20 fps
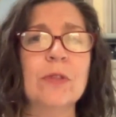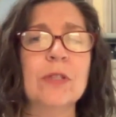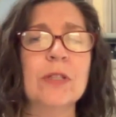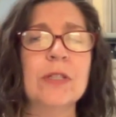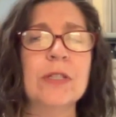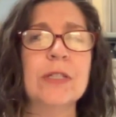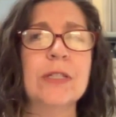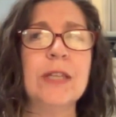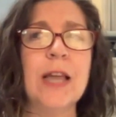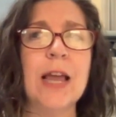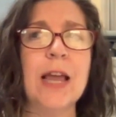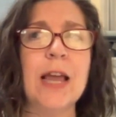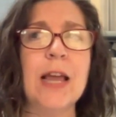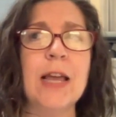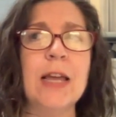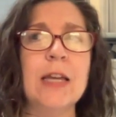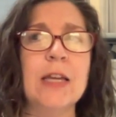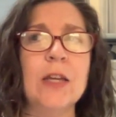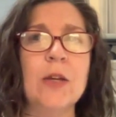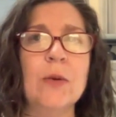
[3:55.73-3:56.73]

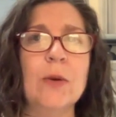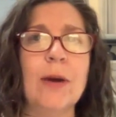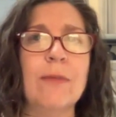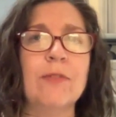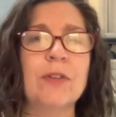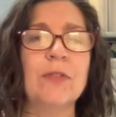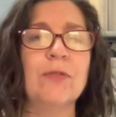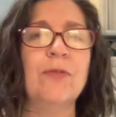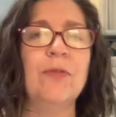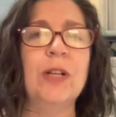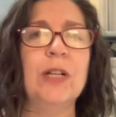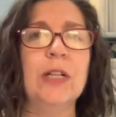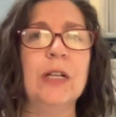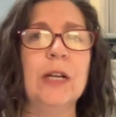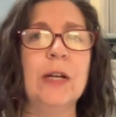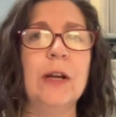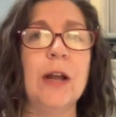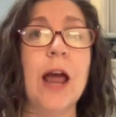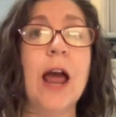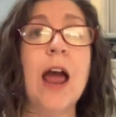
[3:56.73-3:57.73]
say you have to fill
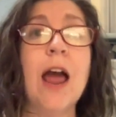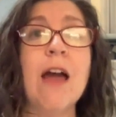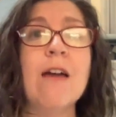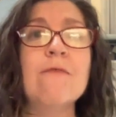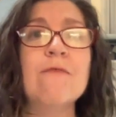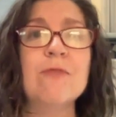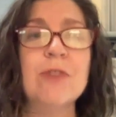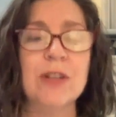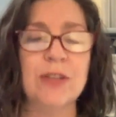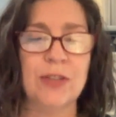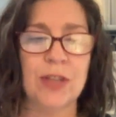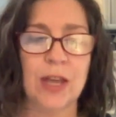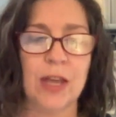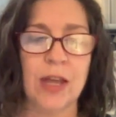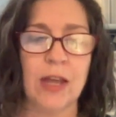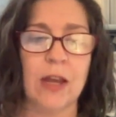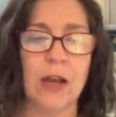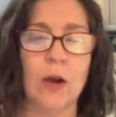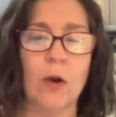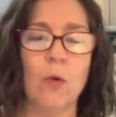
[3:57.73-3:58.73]
in
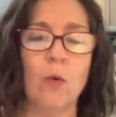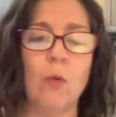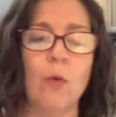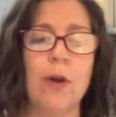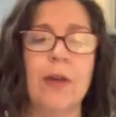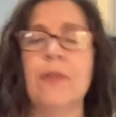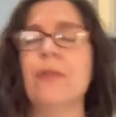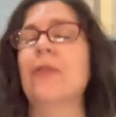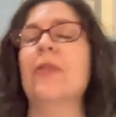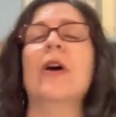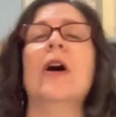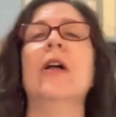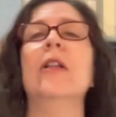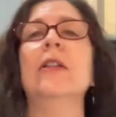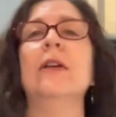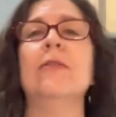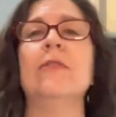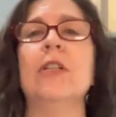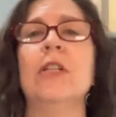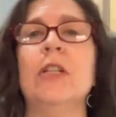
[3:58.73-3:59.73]
everything with a
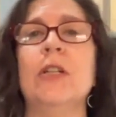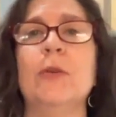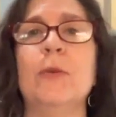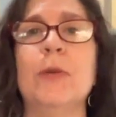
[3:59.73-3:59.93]
love to do,